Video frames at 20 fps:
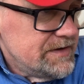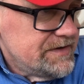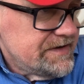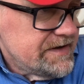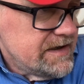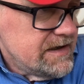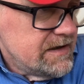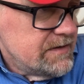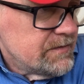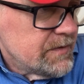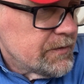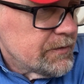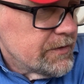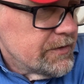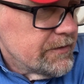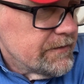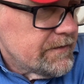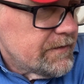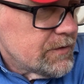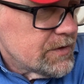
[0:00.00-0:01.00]
seen him
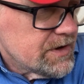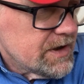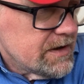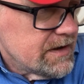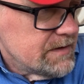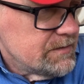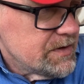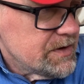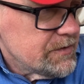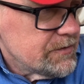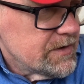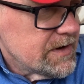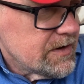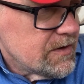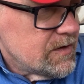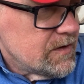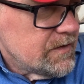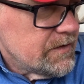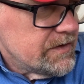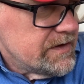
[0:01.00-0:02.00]
3 or 4 times during
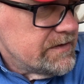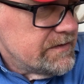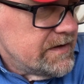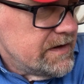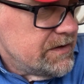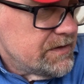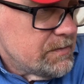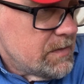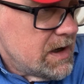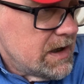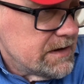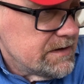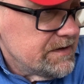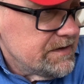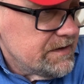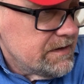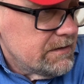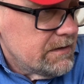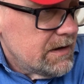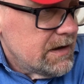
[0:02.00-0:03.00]
all these
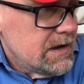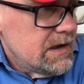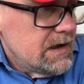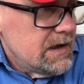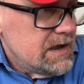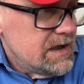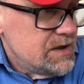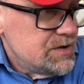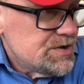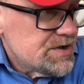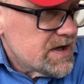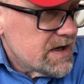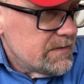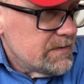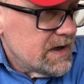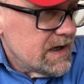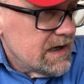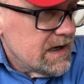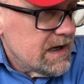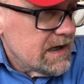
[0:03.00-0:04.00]
months. Each
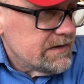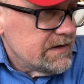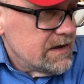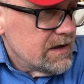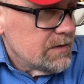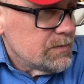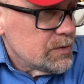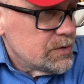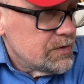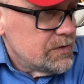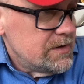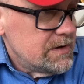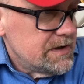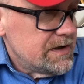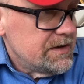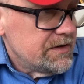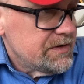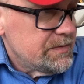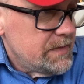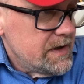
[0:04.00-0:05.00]
time I had the
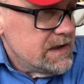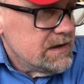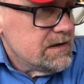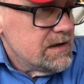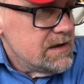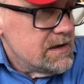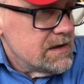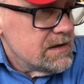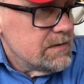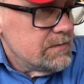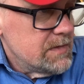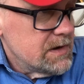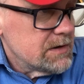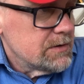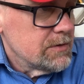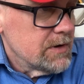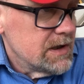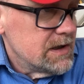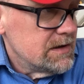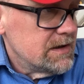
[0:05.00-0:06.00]
opportunity to speak to him
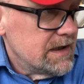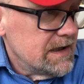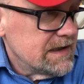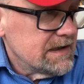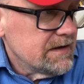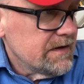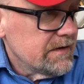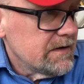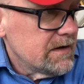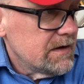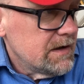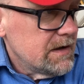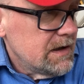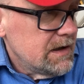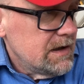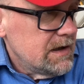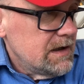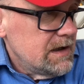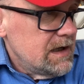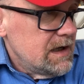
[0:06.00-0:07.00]
at great length.
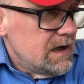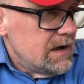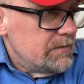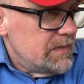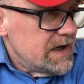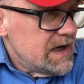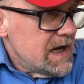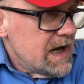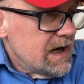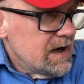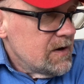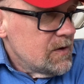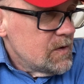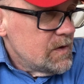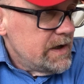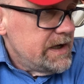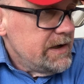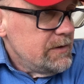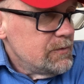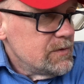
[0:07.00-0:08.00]
But
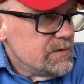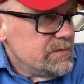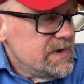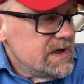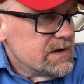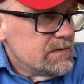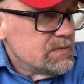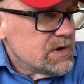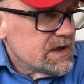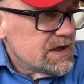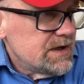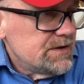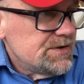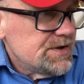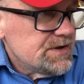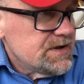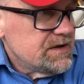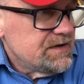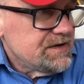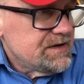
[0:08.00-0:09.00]
now he will be
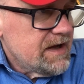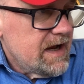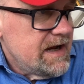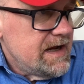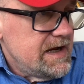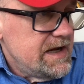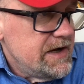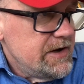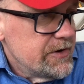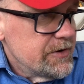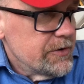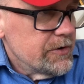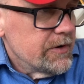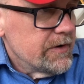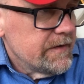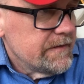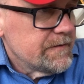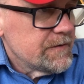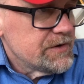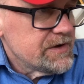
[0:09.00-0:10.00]
obliged to stay
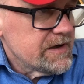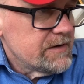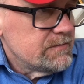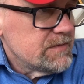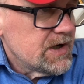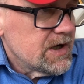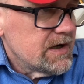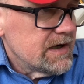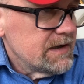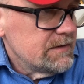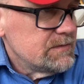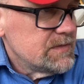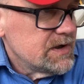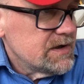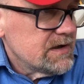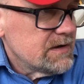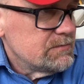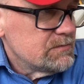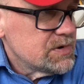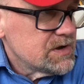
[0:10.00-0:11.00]
here for some time to
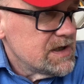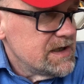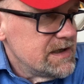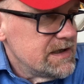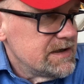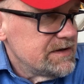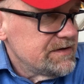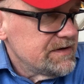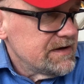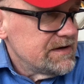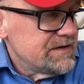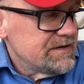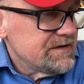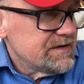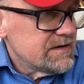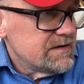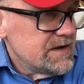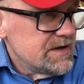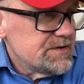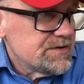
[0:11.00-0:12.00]
complete his
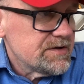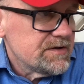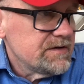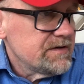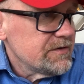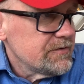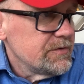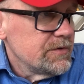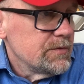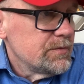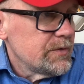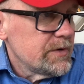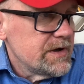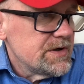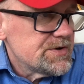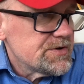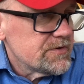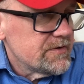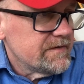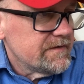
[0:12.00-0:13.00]
installation, so you're
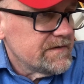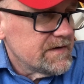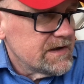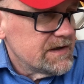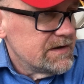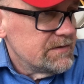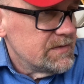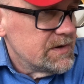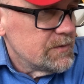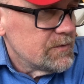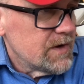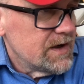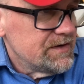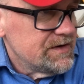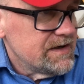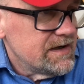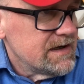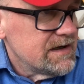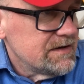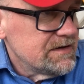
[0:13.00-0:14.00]
pretty sure to find him in
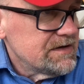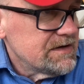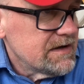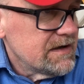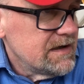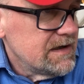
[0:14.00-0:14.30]
residence.